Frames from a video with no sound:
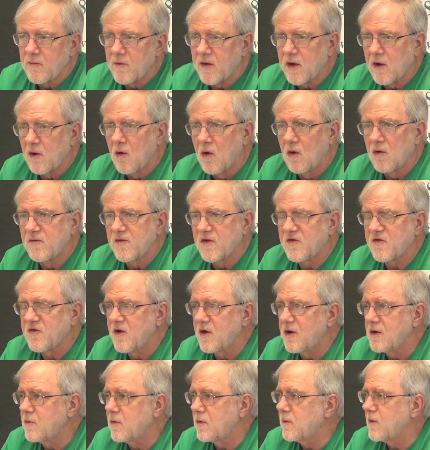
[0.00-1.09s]
We get hold of a
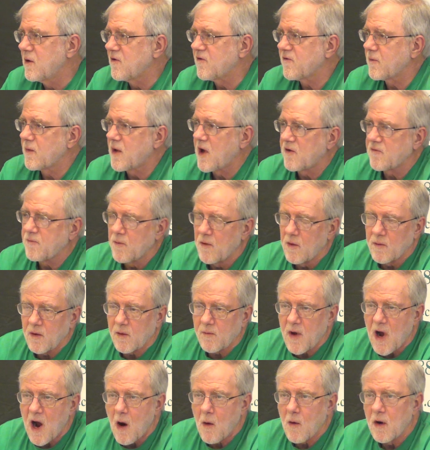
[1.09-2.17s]
city, we municipalize
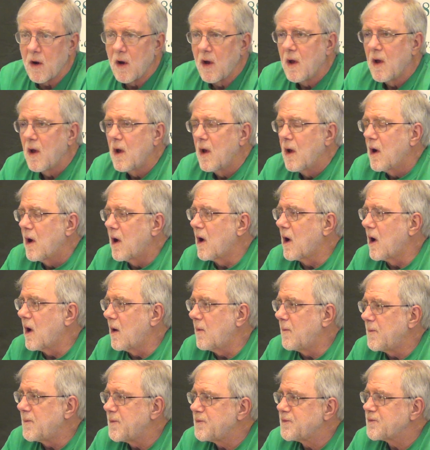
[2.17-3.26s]
public power.
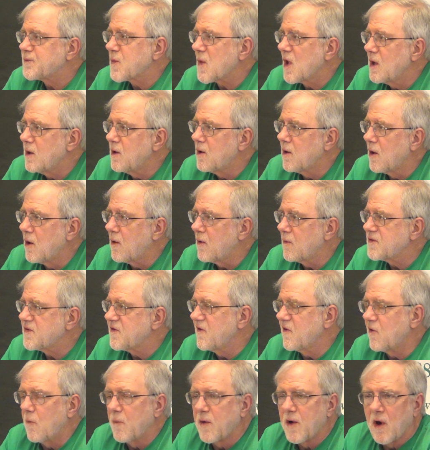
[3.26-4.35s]

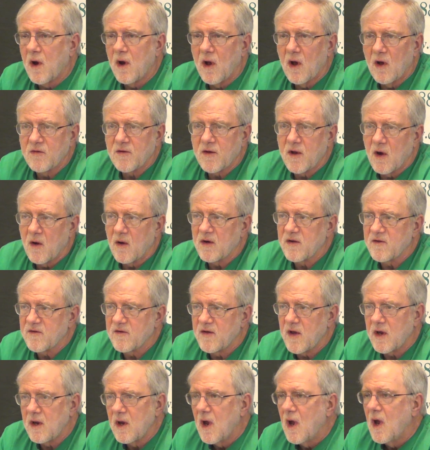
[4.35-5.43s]
Single payer health care in the
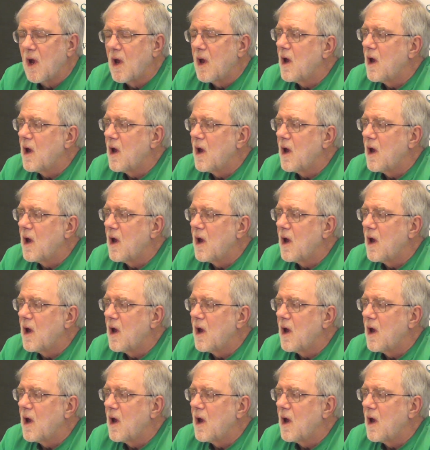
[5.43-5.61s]
state.